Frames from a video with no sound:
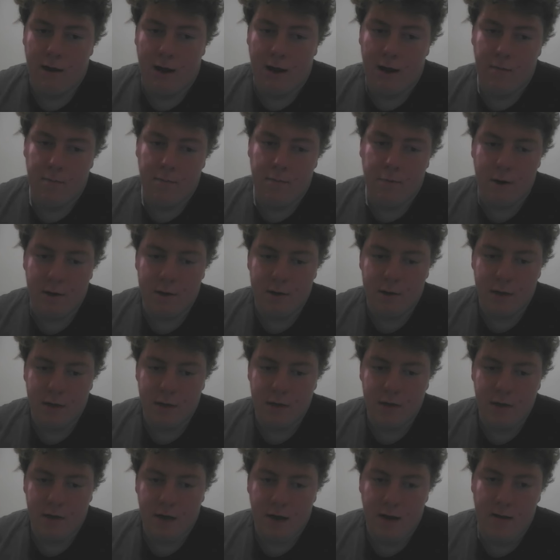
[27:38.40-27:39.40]
I
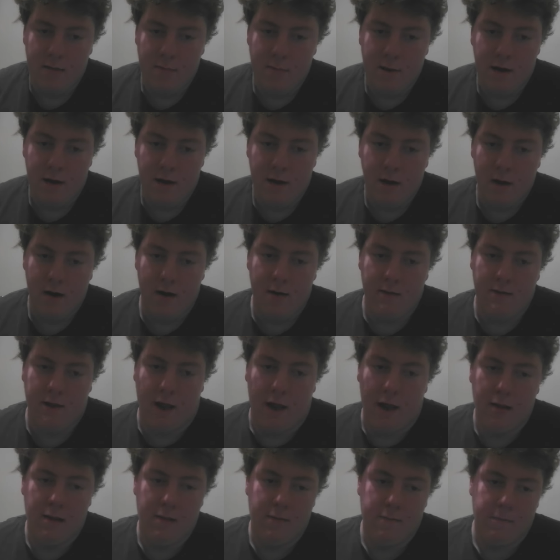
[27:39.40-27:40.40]
appreciate you guys being here and
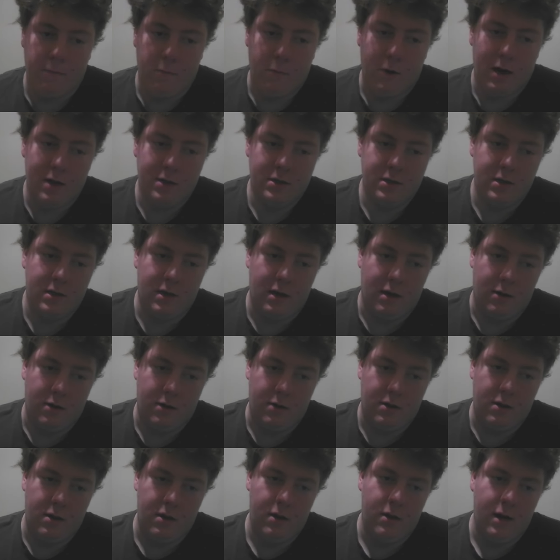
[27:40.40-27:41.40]
thanks for watching. I'll
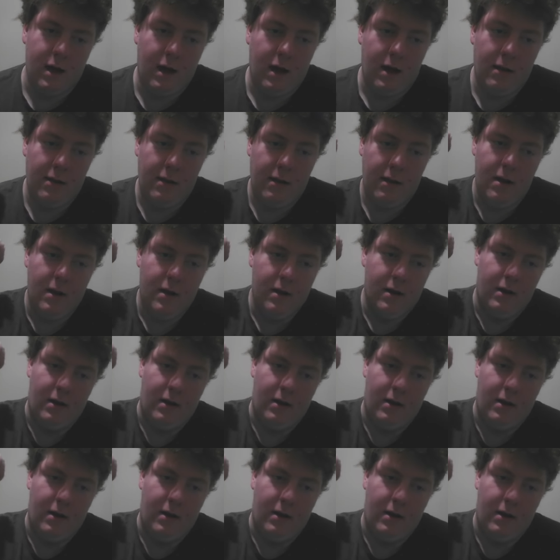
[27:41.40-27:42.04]
see you guys